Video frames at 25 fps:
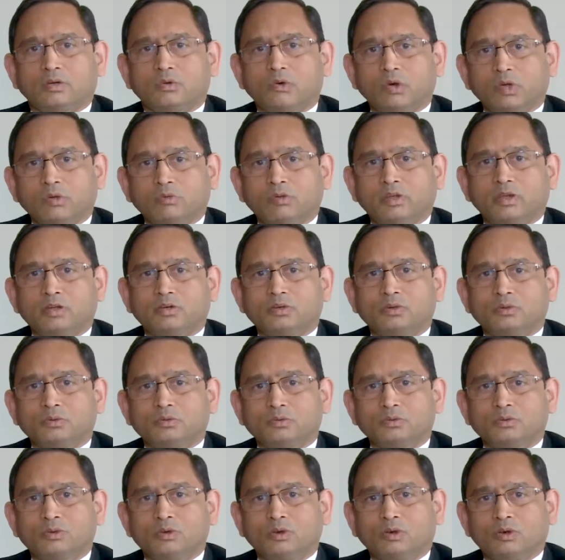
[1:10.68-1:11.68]
good evening
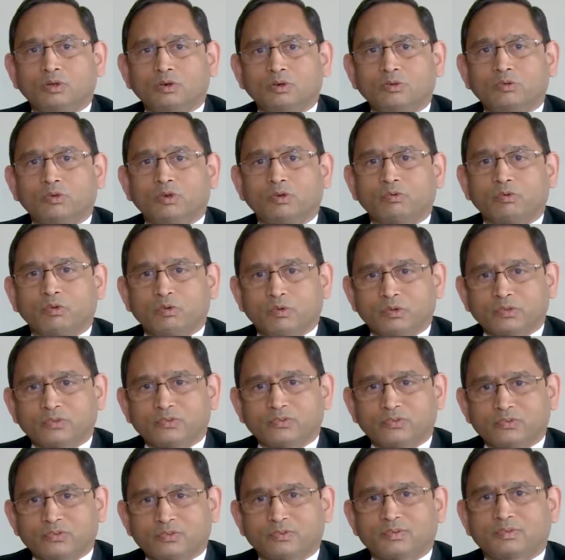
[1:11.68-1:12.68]
to all your
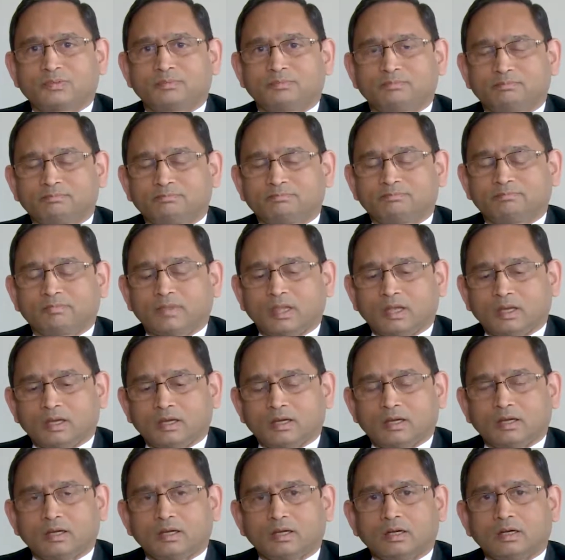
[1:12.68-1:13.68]
viewers.
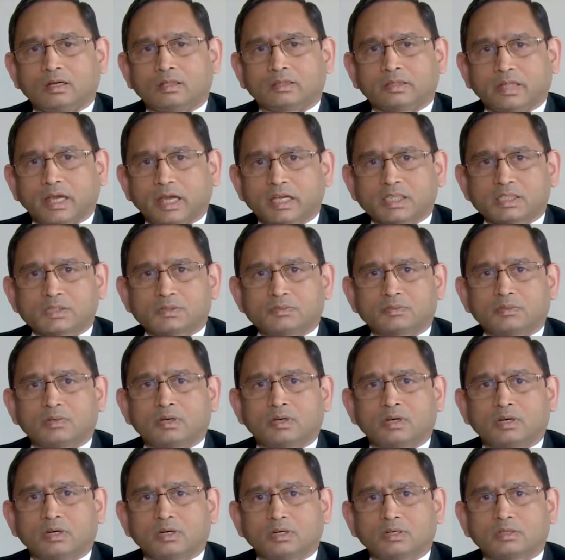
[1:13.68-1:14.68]
Thanks
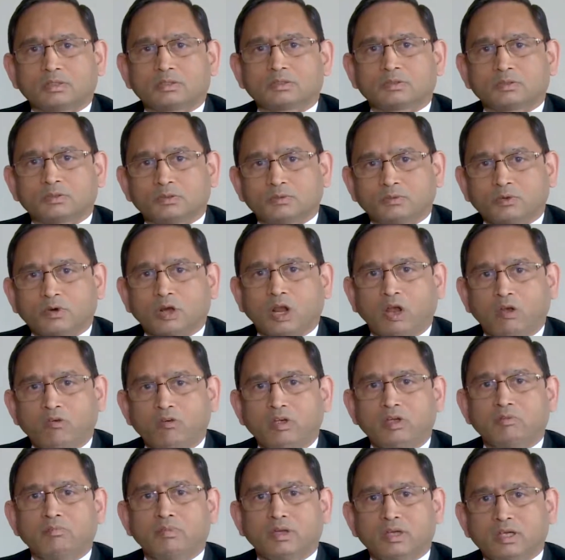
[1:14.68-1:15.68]
for
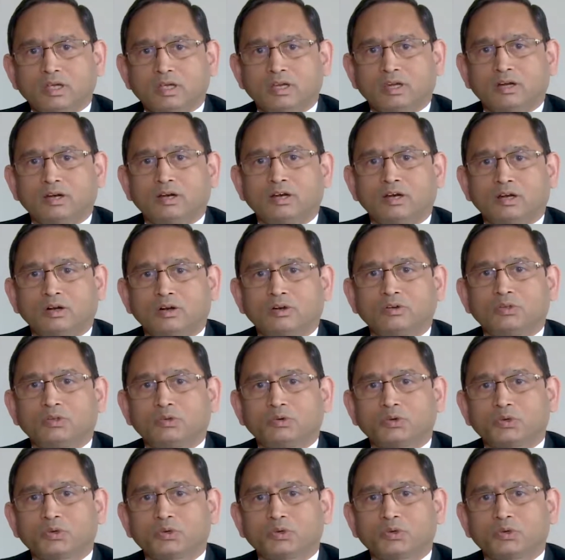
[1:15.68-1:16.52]
having me on your